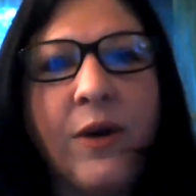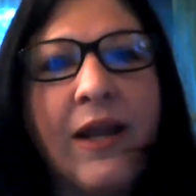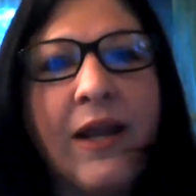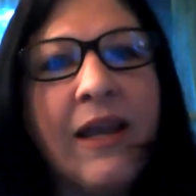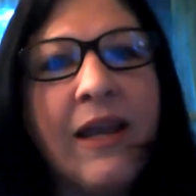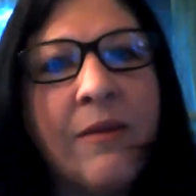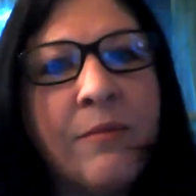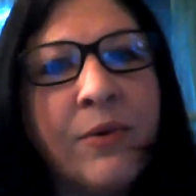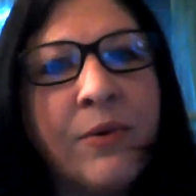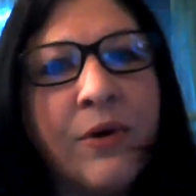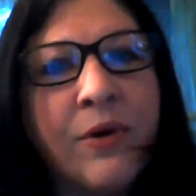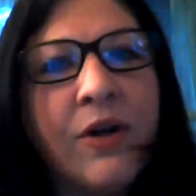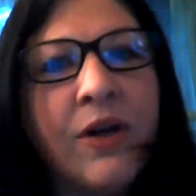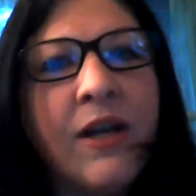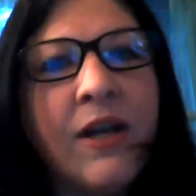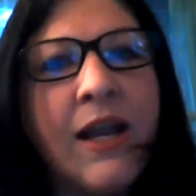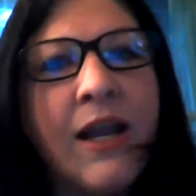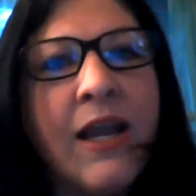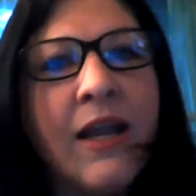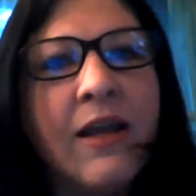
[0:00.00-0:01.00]

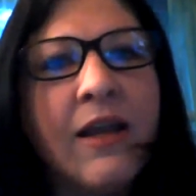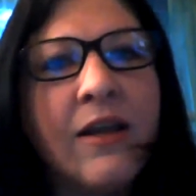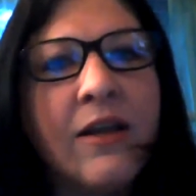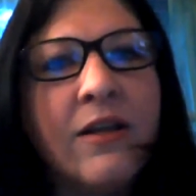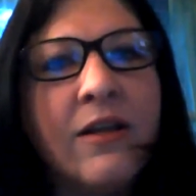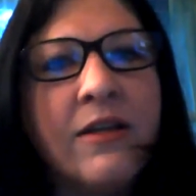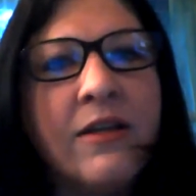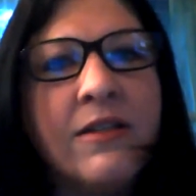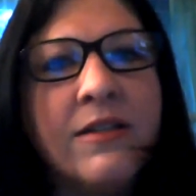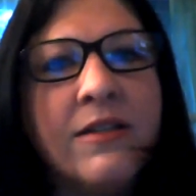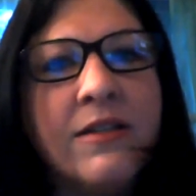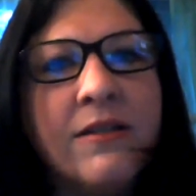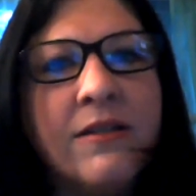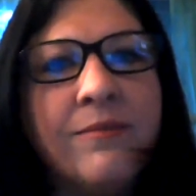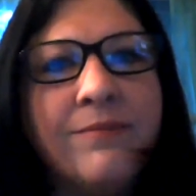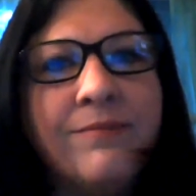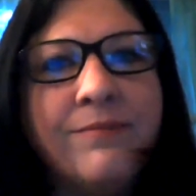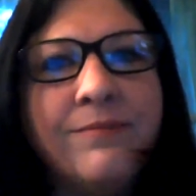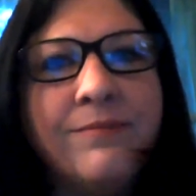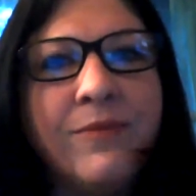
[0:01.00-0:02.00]
input and
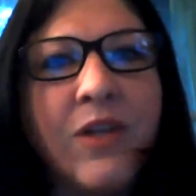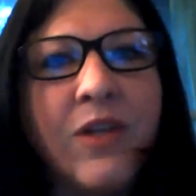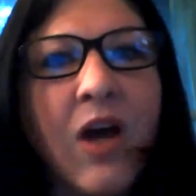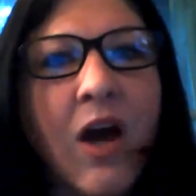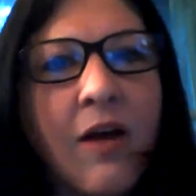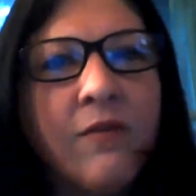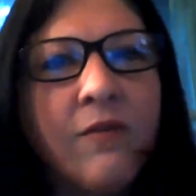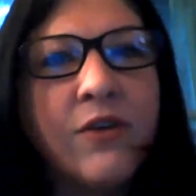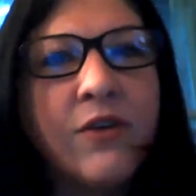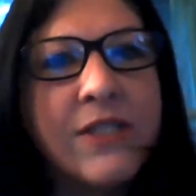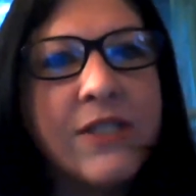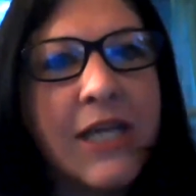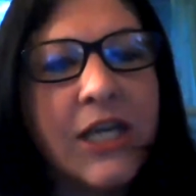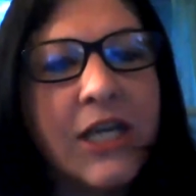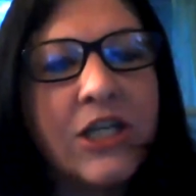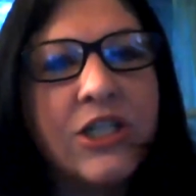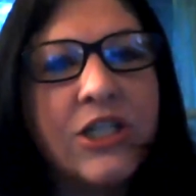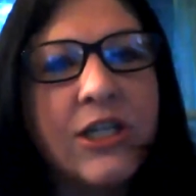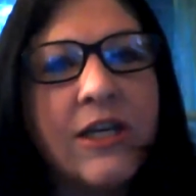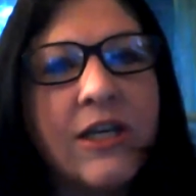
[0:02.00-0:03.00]

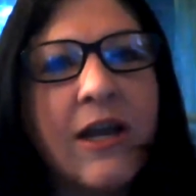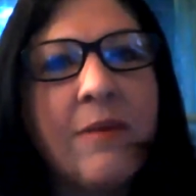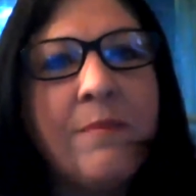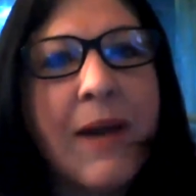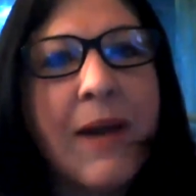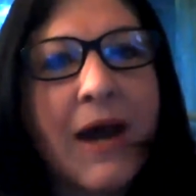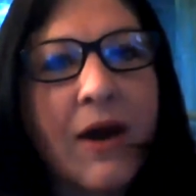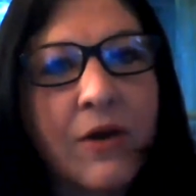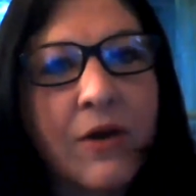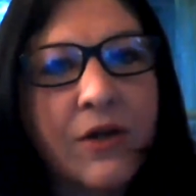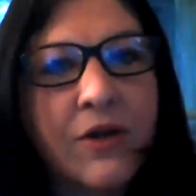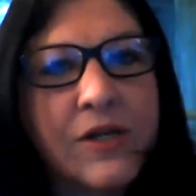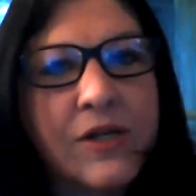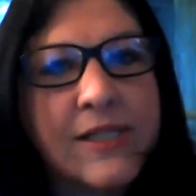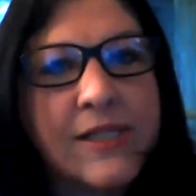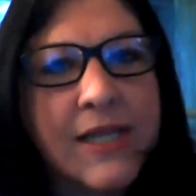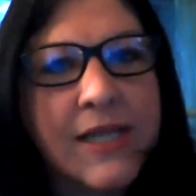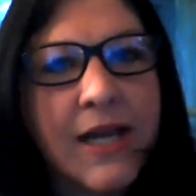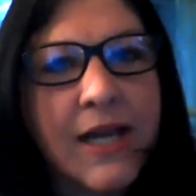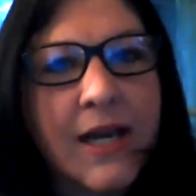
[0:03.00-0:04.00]
conversation about your
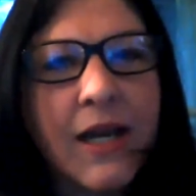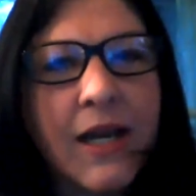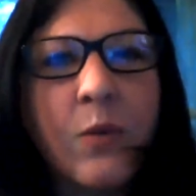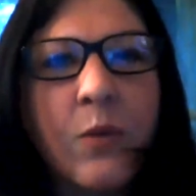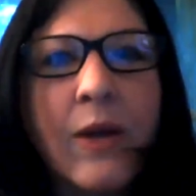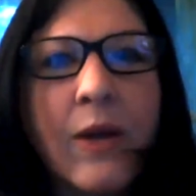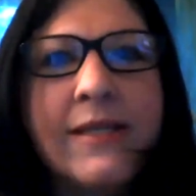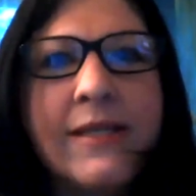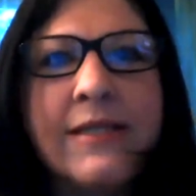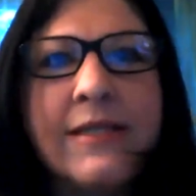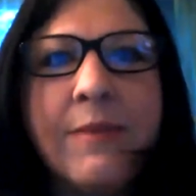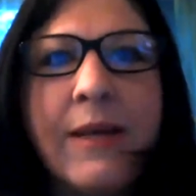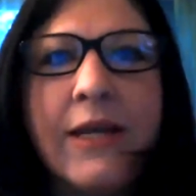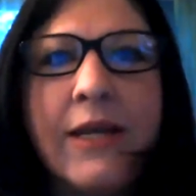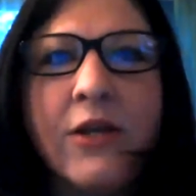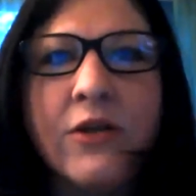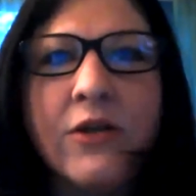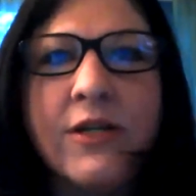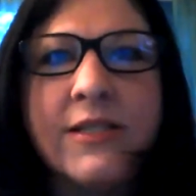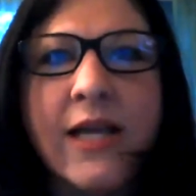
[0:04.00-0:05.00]
design, ways to
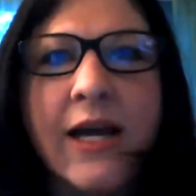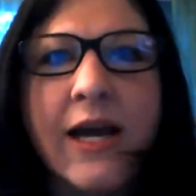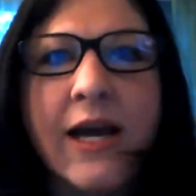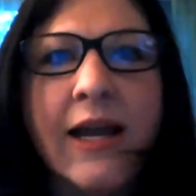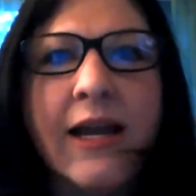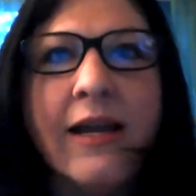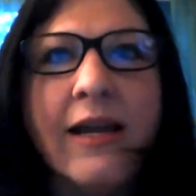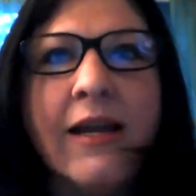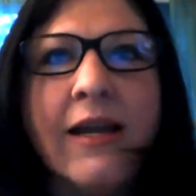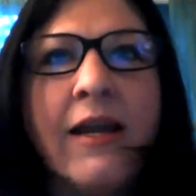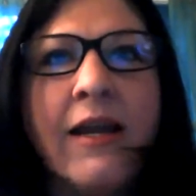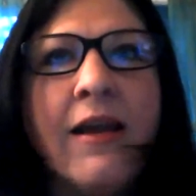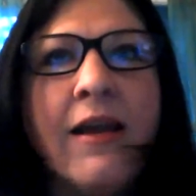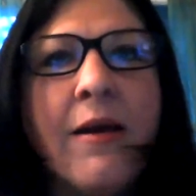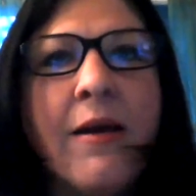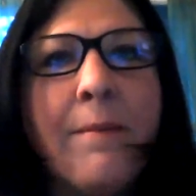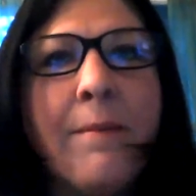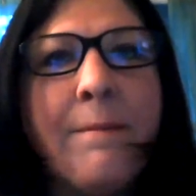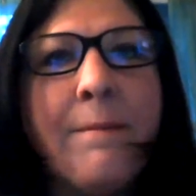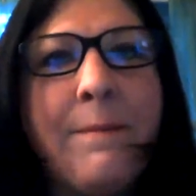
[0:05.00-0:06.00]
make your design
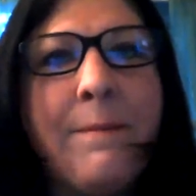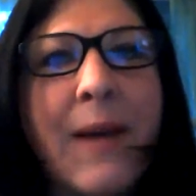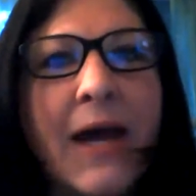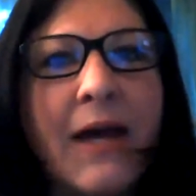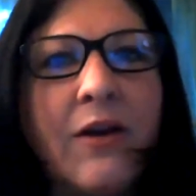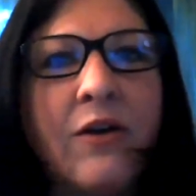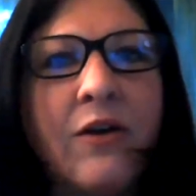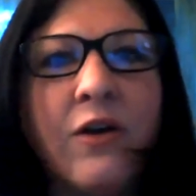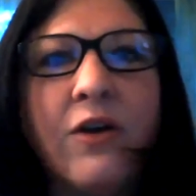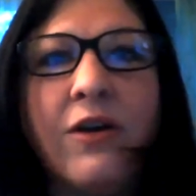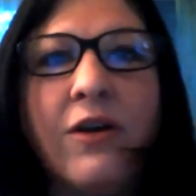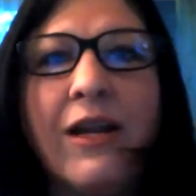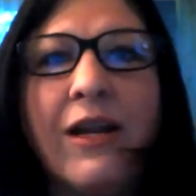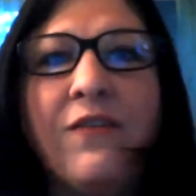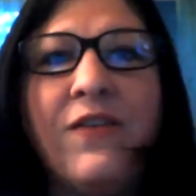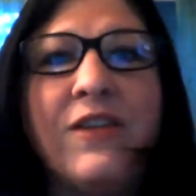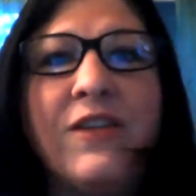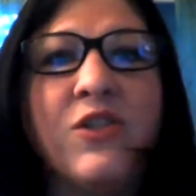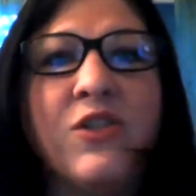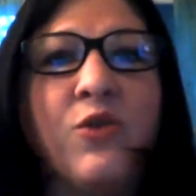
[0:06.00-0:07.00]
better.
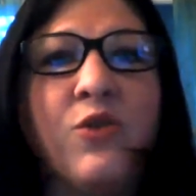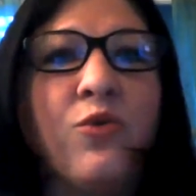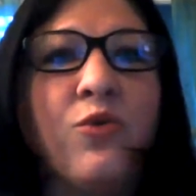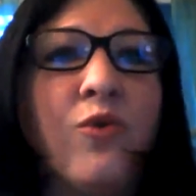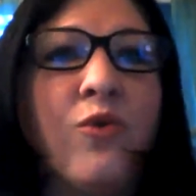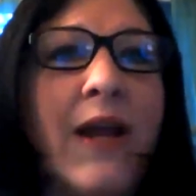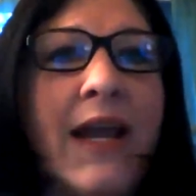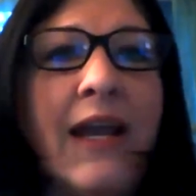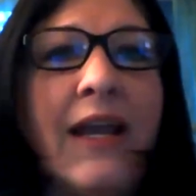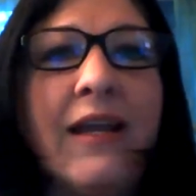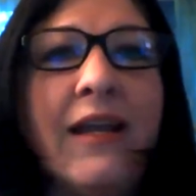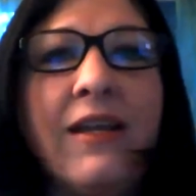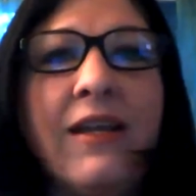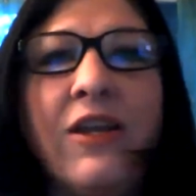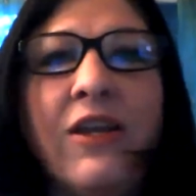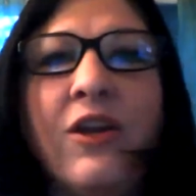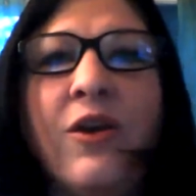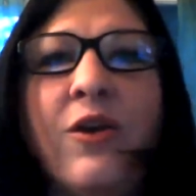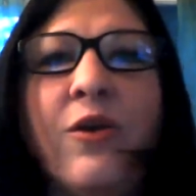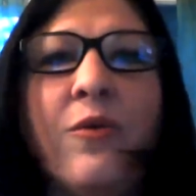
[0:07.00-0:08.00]
If it's great,
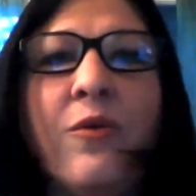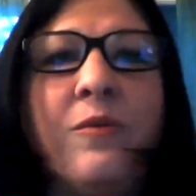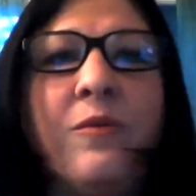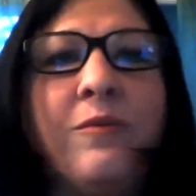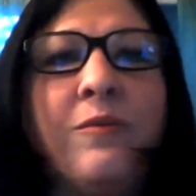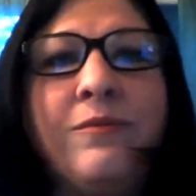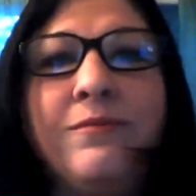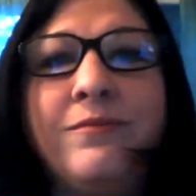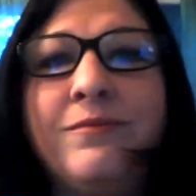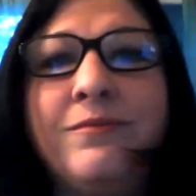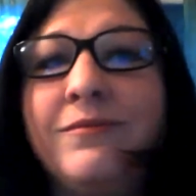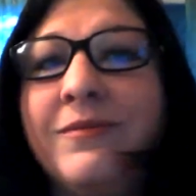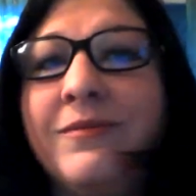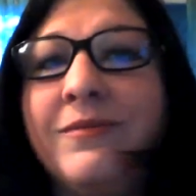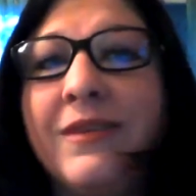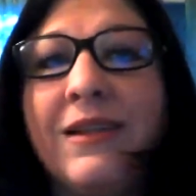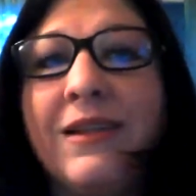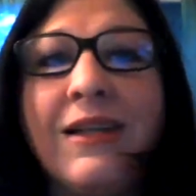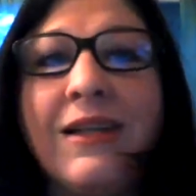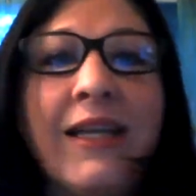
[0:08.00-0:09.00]

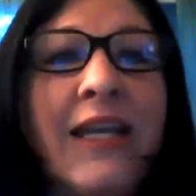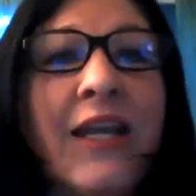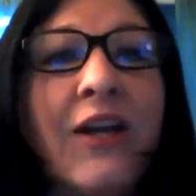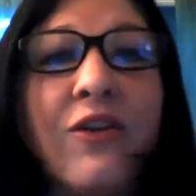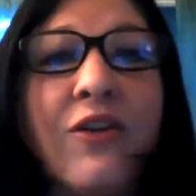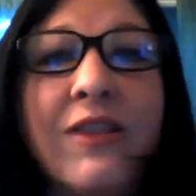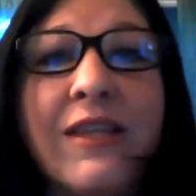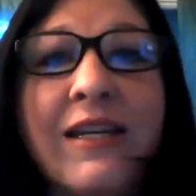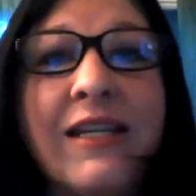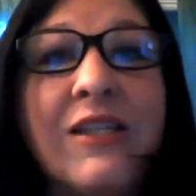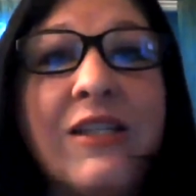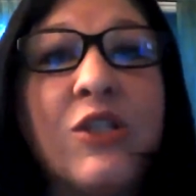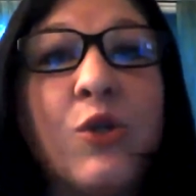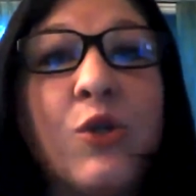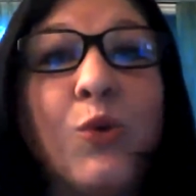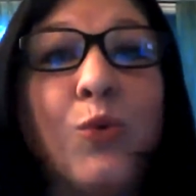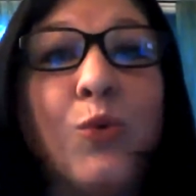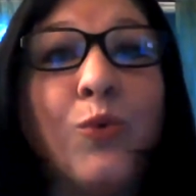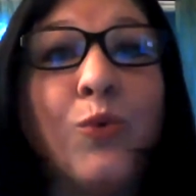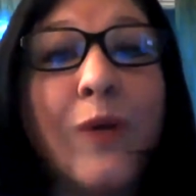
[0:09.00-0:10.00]
hear that it's
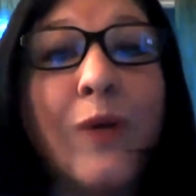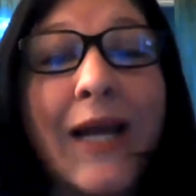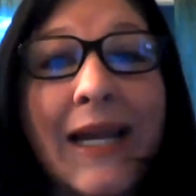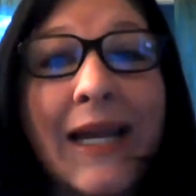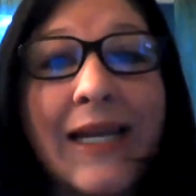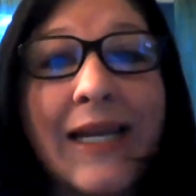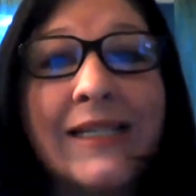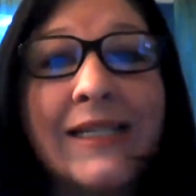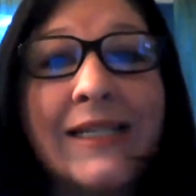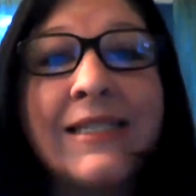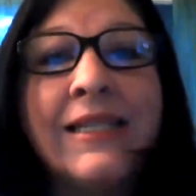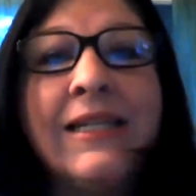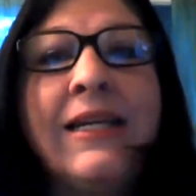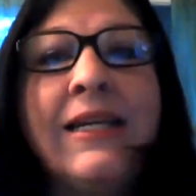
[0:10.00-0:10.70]
great.